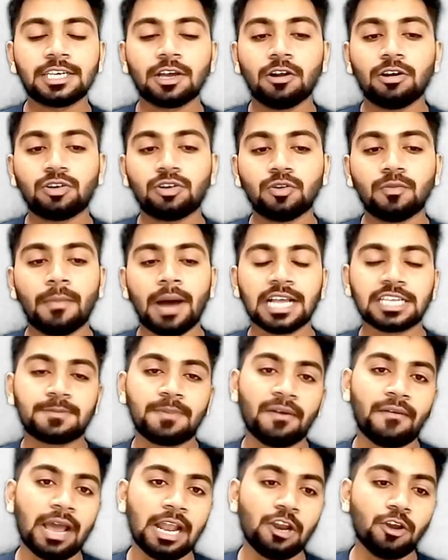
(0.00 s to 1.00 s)
to mass
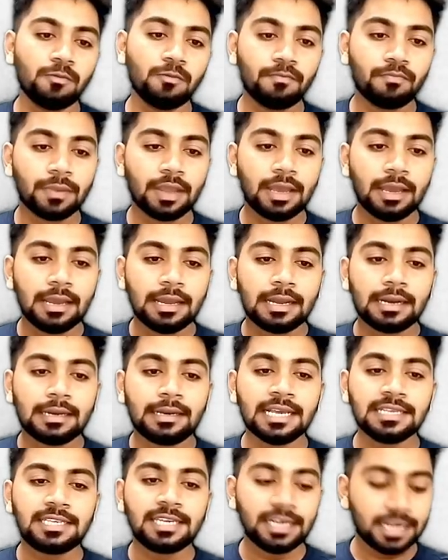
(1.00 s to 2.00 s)
by volume.
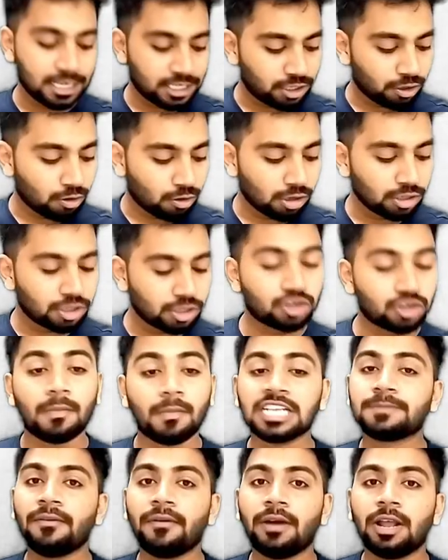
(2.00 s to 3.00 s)
Density is equals to
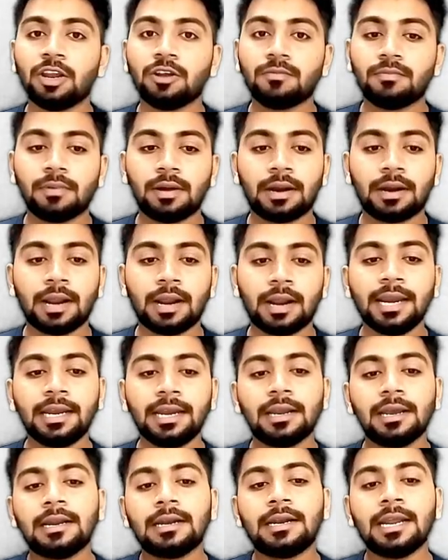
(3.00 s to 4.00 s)
mass by volume,
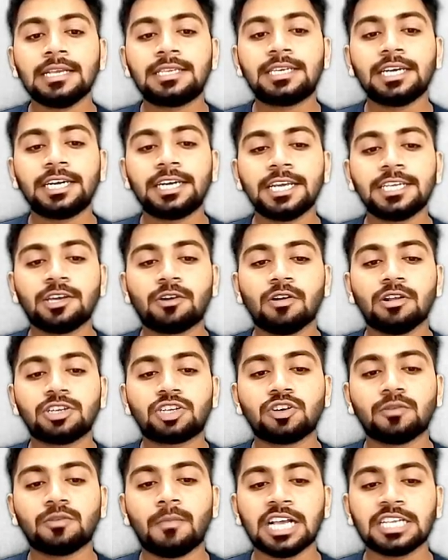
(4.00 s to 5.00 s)
right? Density is equals
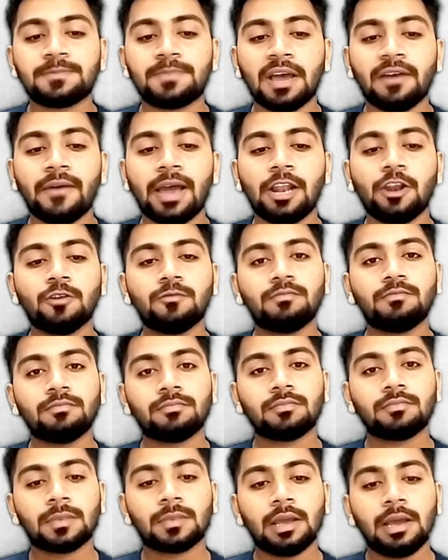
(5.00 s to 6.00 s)
to mass by volume.
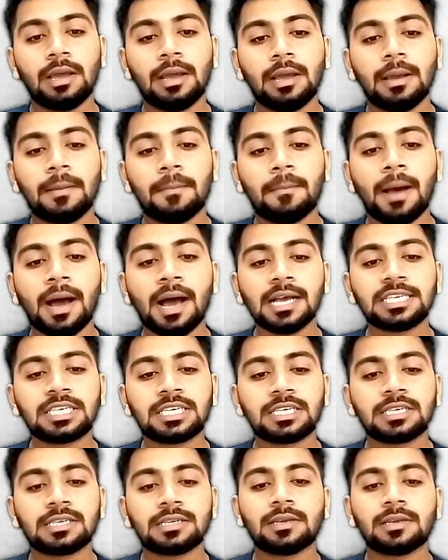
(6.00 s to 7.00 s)
Mass,
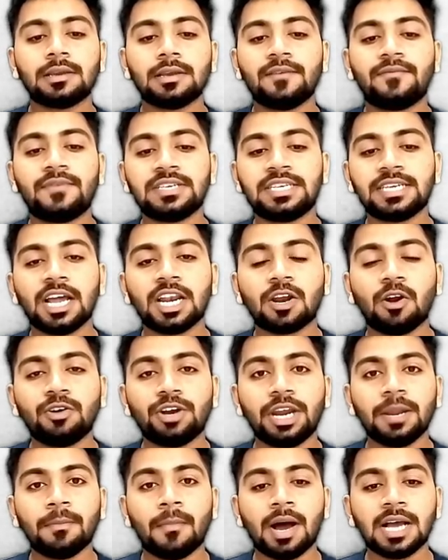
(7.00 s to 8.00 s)
physical
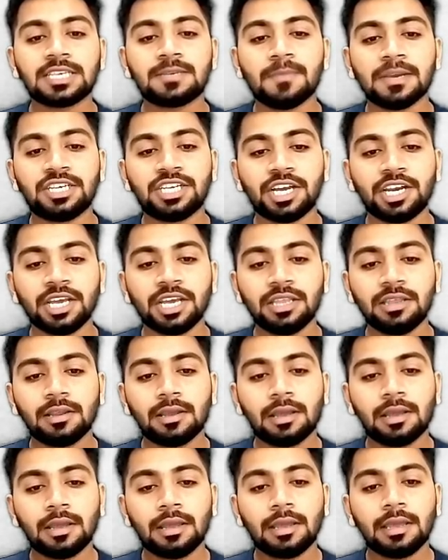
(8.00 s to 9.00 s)
quantity, mass measure in
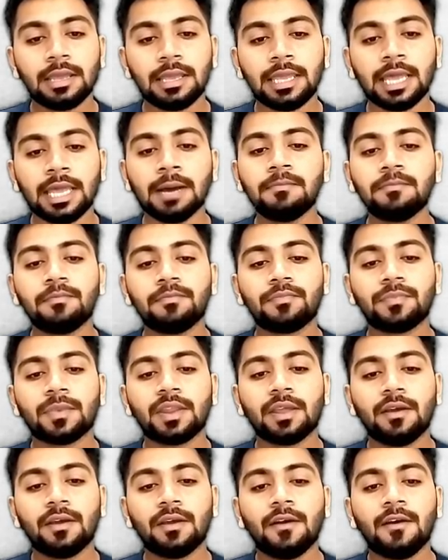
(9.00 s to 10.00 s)
M.
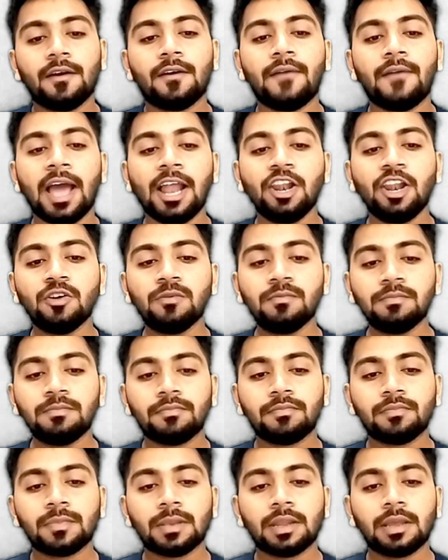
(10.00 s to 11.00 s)
Volume,
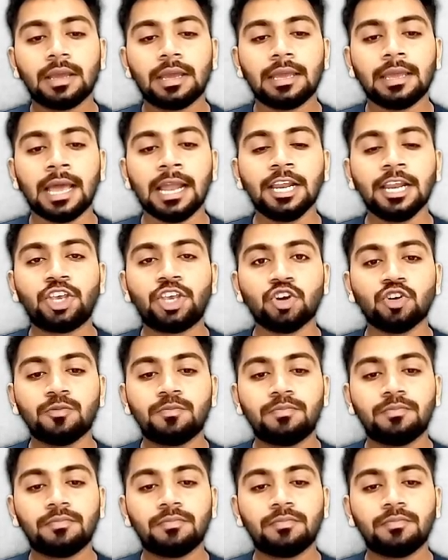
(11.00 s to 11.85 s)
L cube.